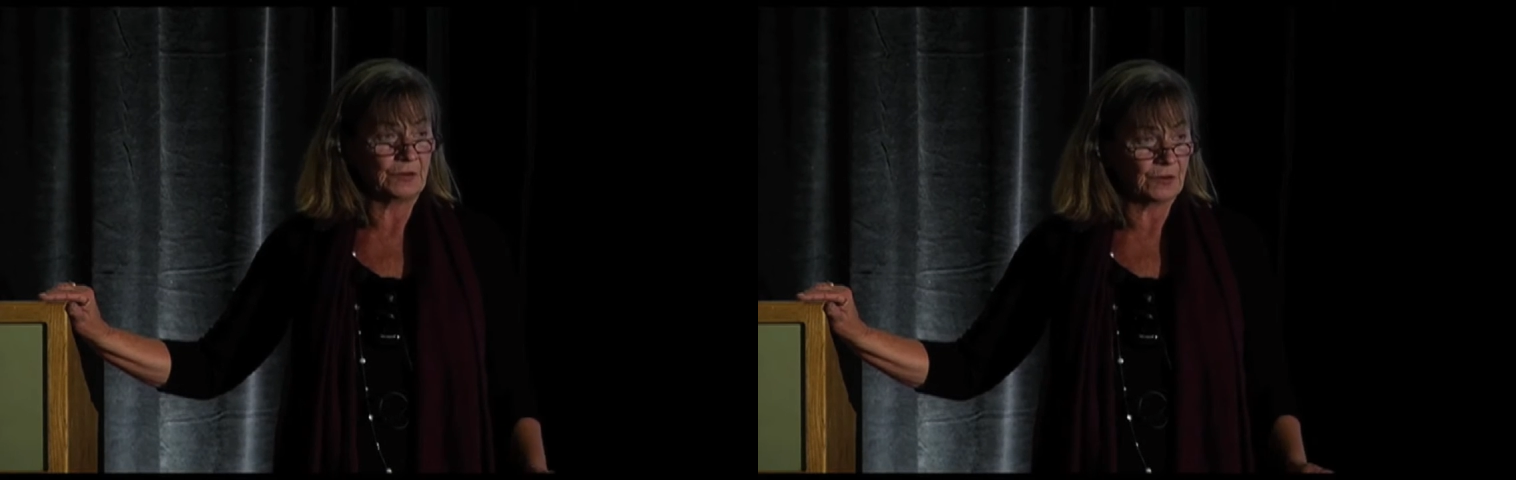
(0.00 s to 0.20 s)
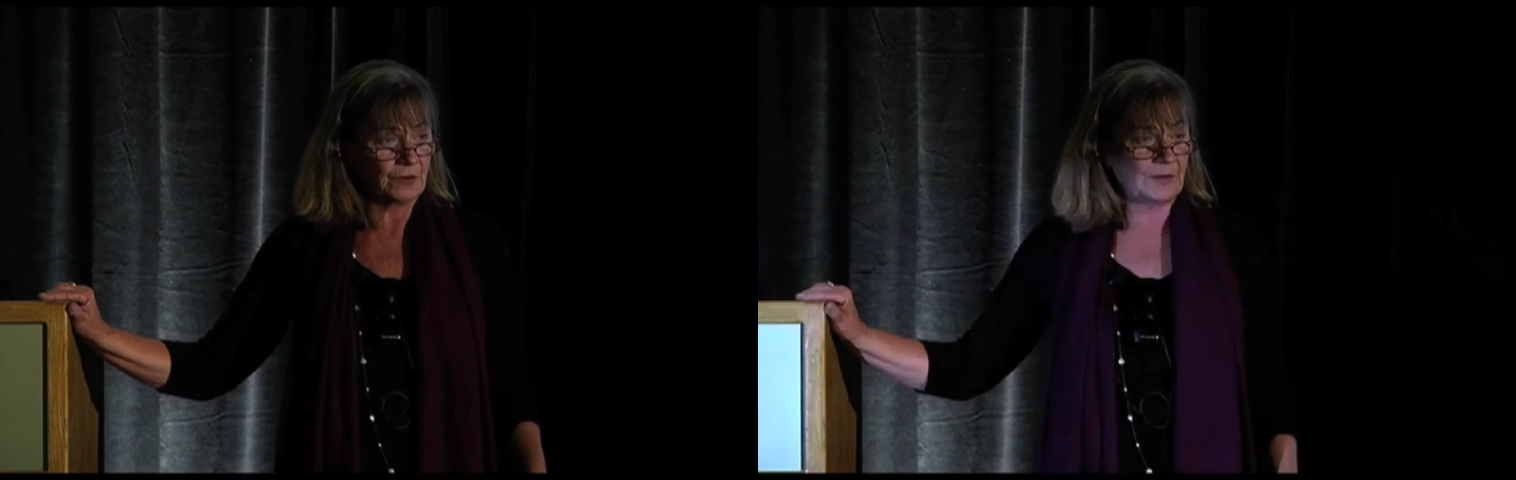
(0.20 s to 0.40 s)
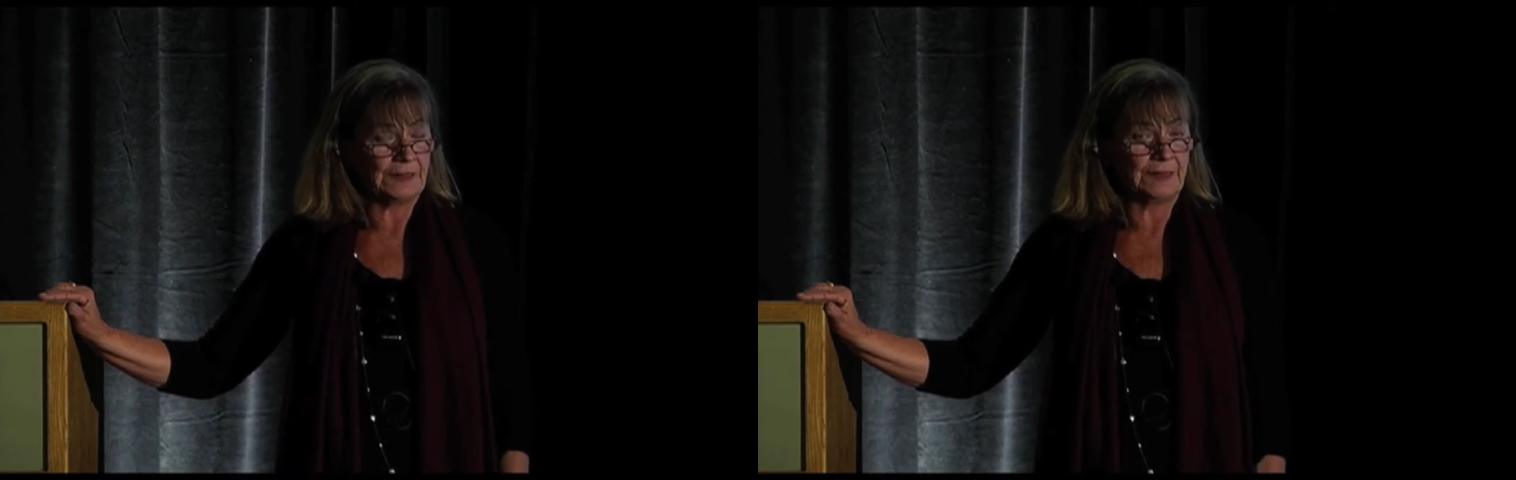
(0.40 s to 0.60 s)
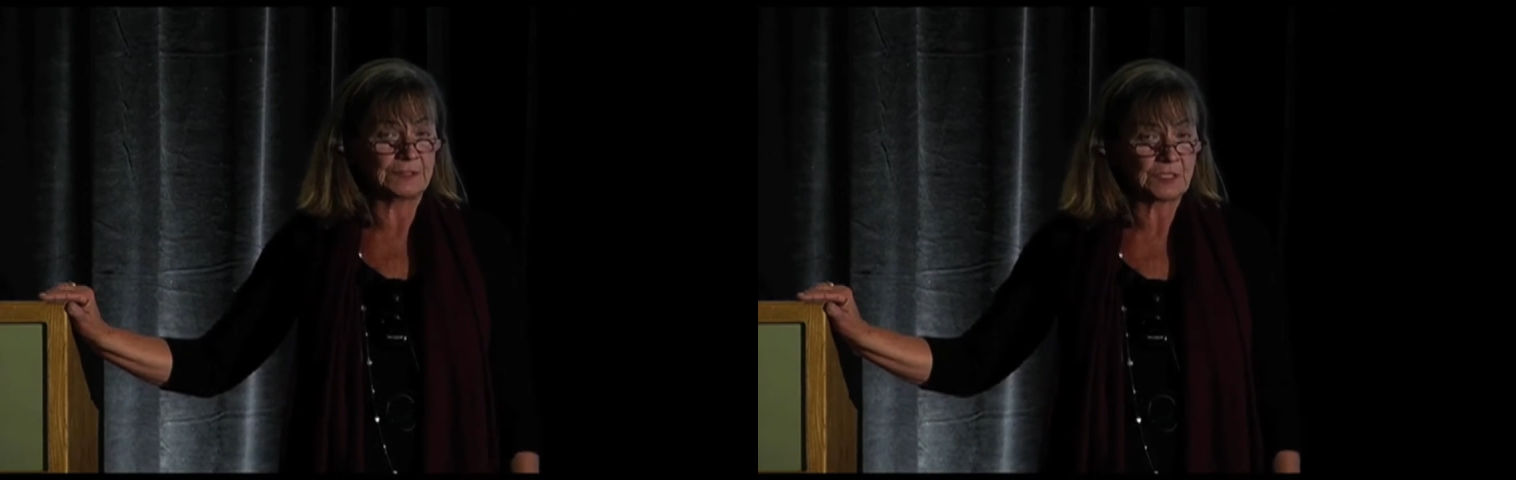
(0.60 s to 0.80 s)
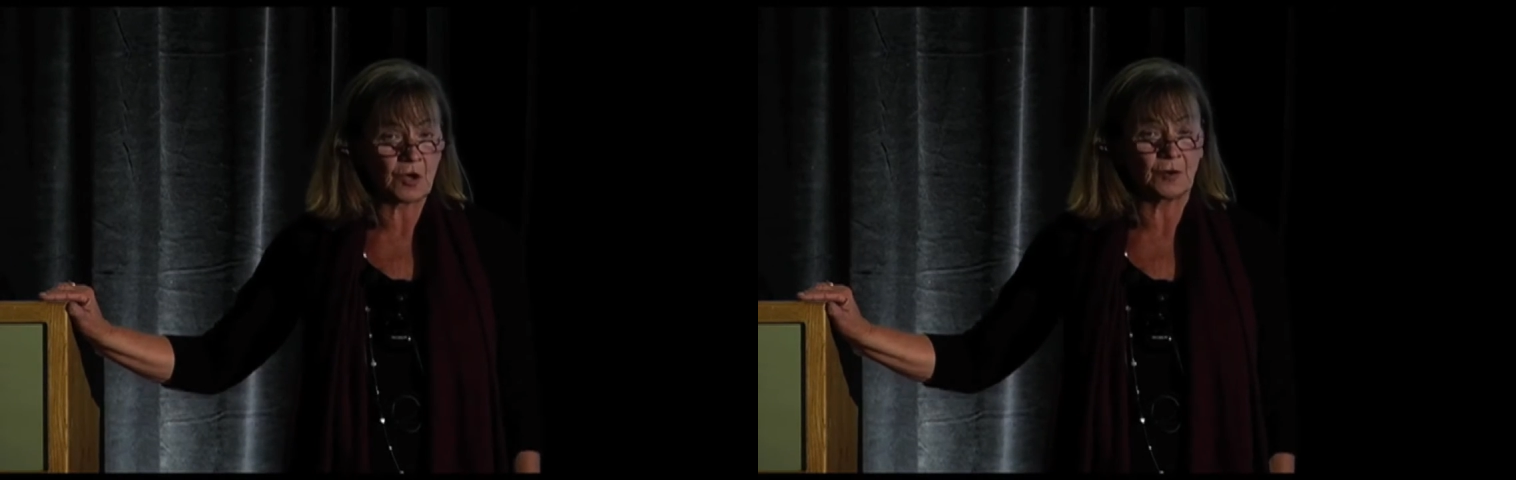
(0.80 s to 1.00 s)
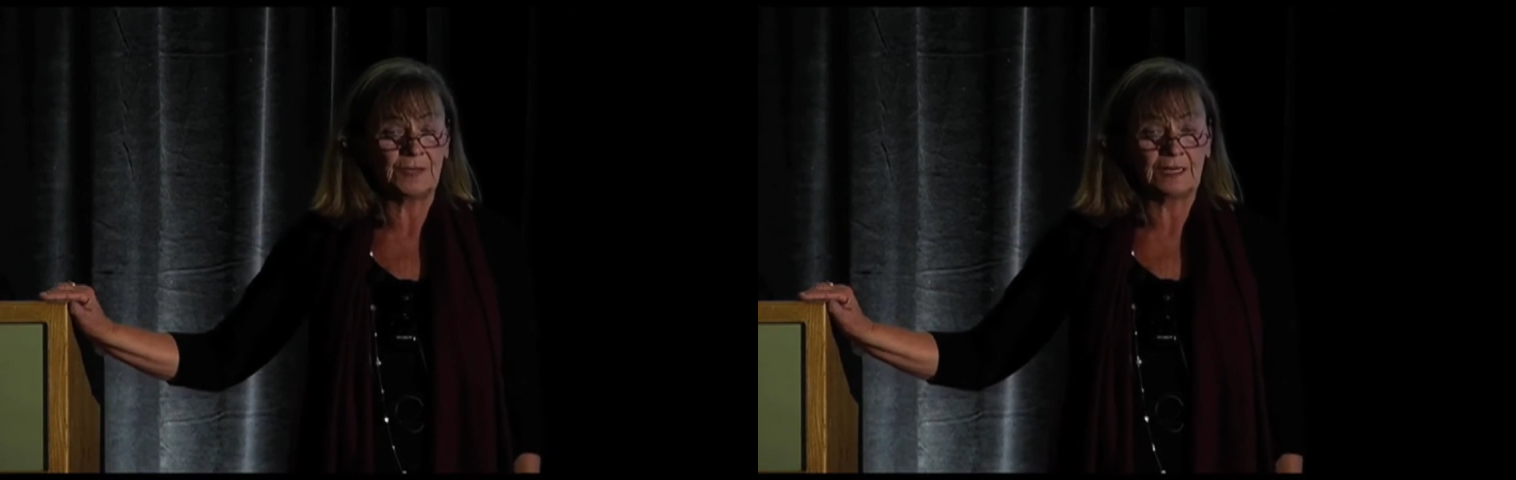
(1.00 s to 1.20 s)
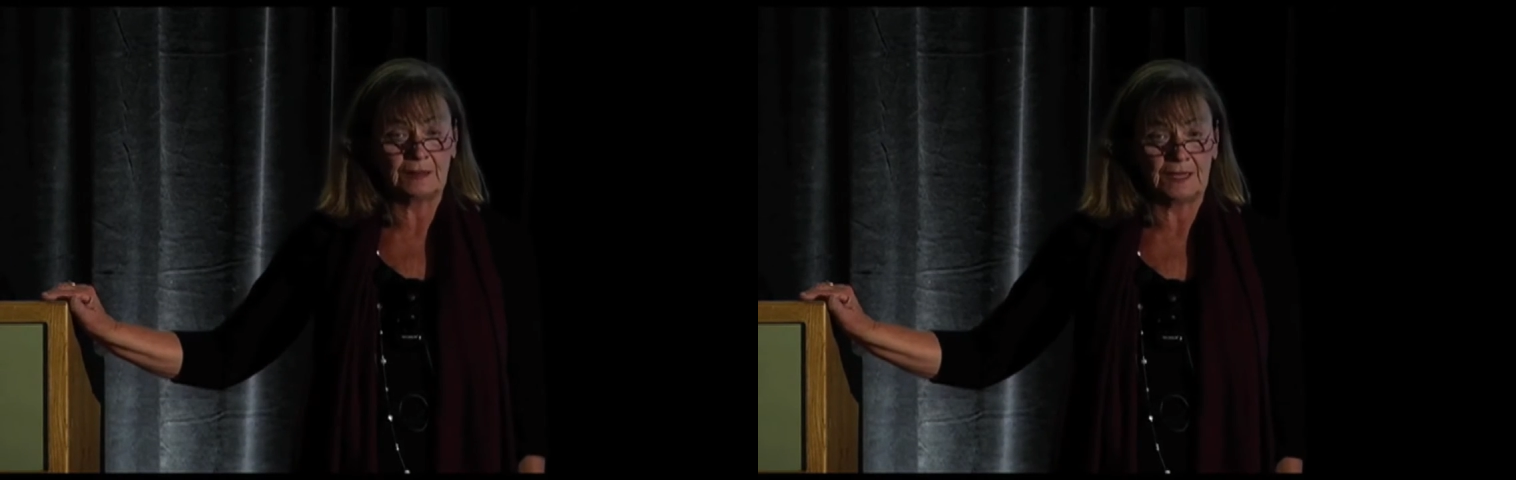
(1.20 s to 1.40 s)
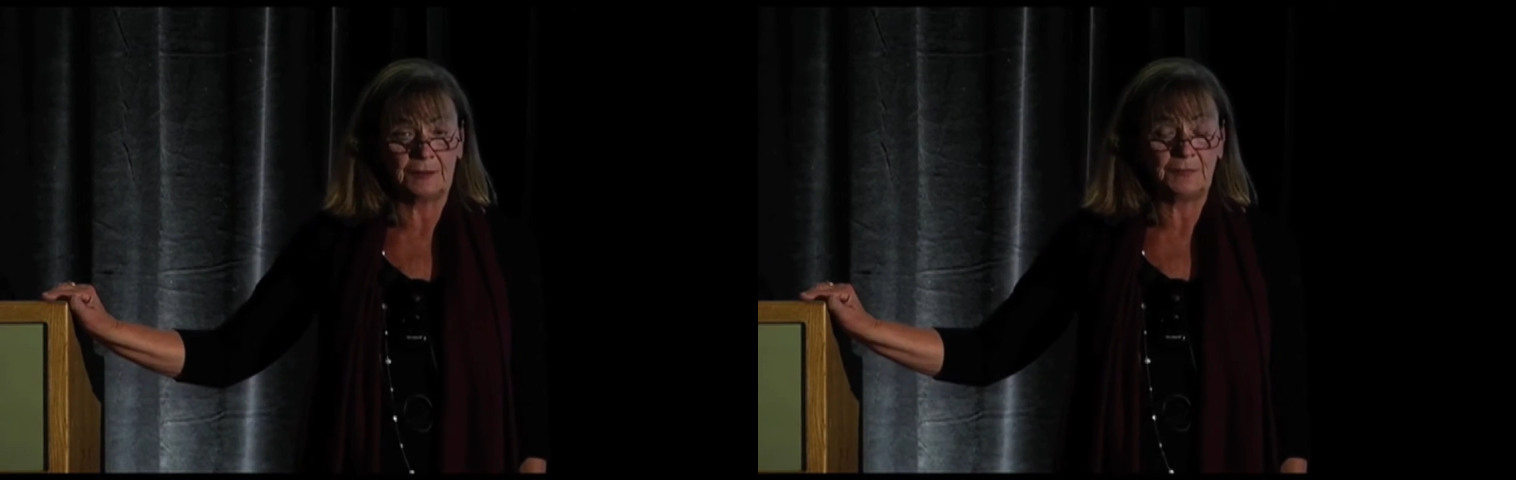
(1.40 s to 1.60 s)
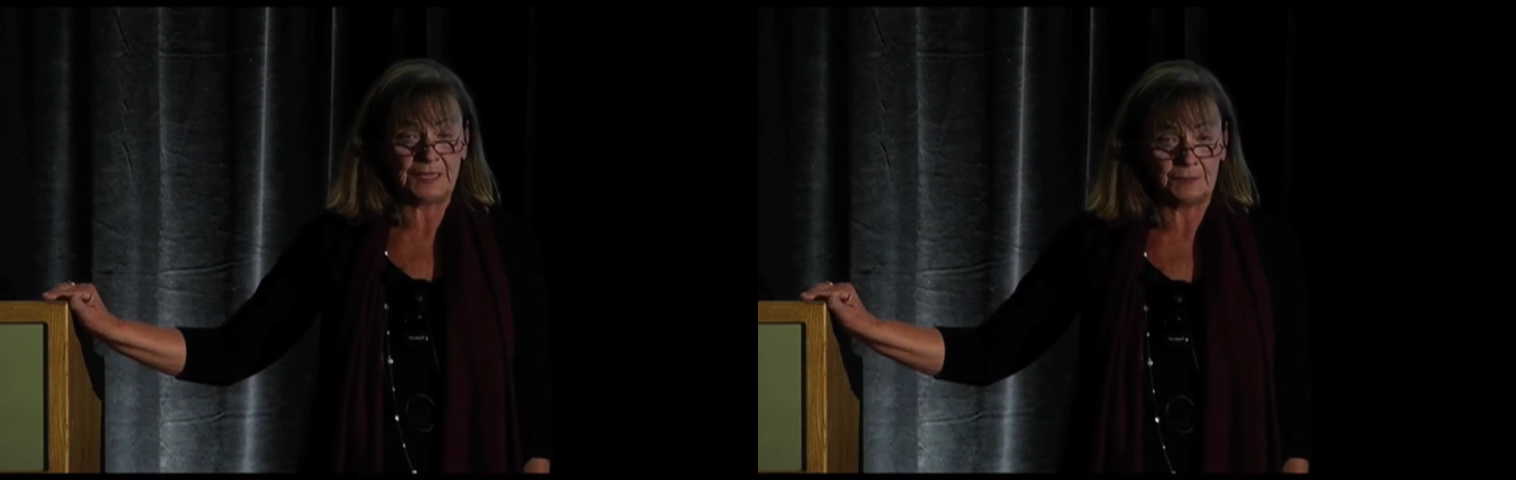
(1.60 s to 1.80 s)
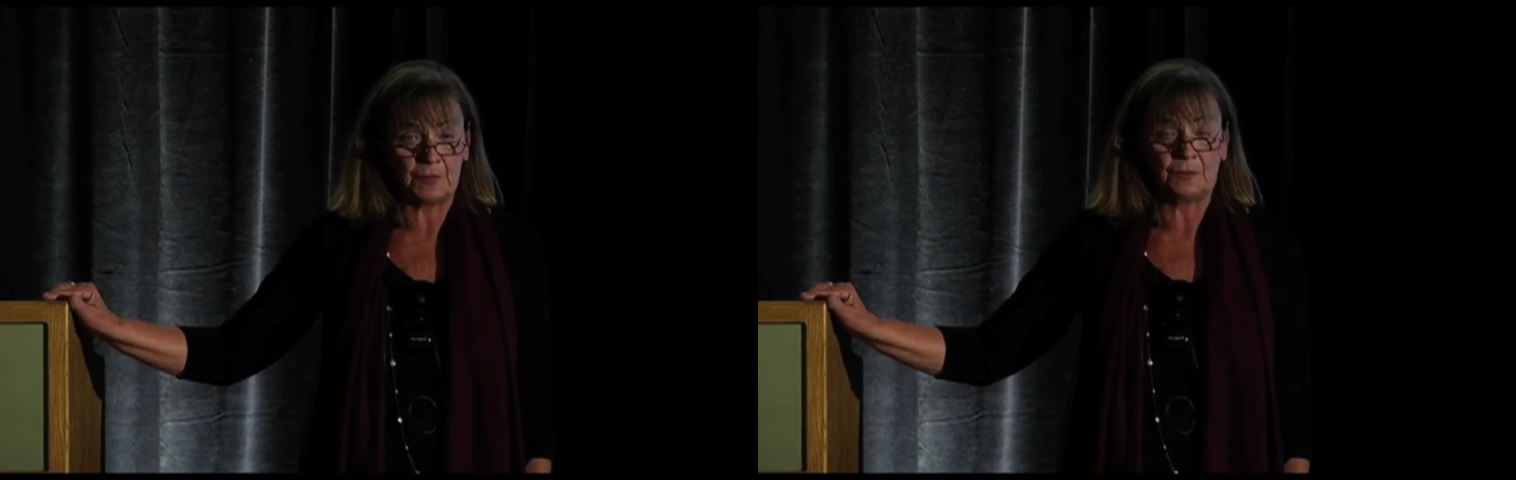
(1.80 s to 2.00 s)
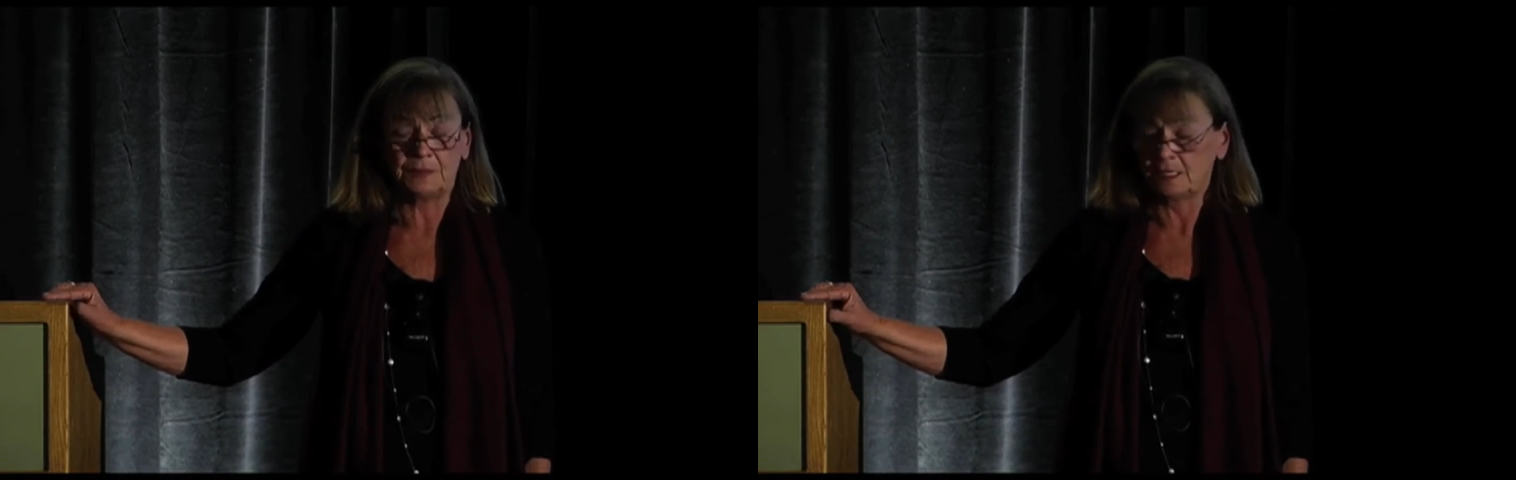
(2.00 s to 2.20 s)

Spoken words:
occurring that was harming a lot of people.